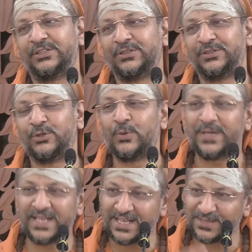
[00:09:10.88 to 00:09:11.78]

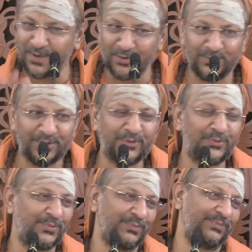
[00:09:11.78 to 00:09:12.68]
Nobody has bound
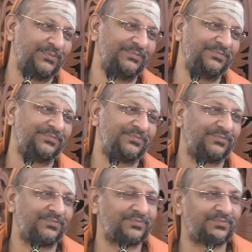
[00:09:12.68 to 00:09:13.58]
you.
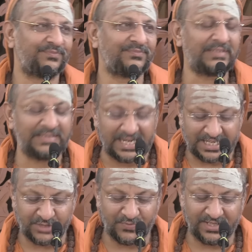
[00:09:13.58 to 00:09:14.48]
That
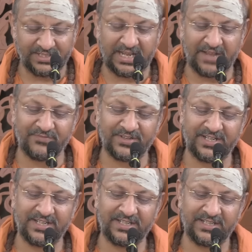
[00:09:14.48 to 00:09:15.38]
is why
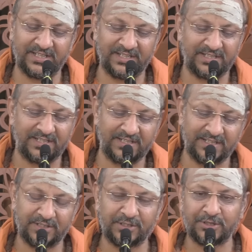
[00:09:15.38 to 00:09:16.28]
every
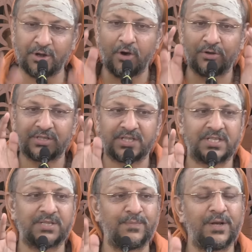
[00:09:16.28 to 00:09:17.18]

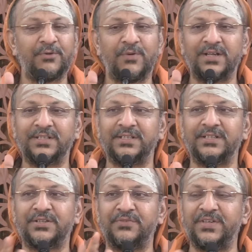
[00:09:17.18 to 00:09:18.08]
talks Bhagavan
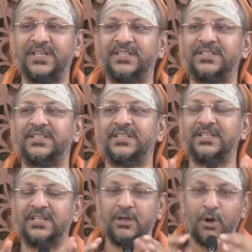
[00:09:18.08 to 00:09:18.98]
reveals
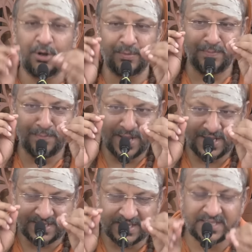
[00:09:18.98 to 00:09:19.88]
or
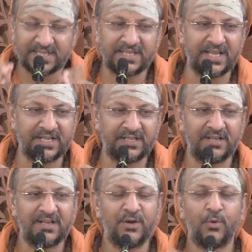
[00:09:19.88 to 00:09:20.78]
makes us think
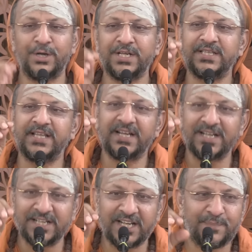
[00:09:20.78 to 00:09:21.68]
what is there
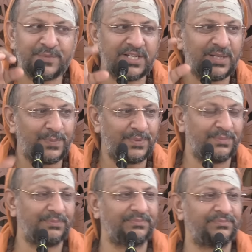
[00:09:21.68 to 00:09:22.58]
in deep sleep.
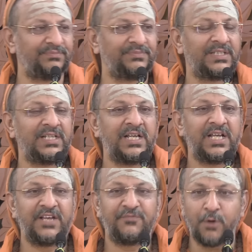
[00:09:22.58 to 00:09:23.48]

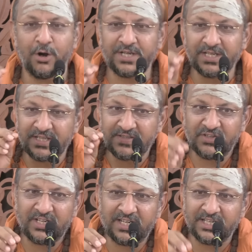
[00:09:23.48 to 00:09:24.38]
If bondage is
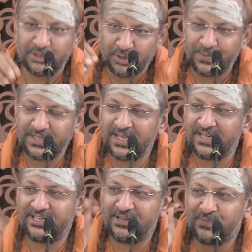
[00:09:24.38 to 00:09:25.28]
real, it should be there
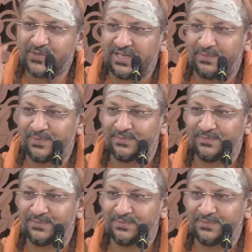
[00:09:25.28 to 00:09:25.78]
in deep sleep.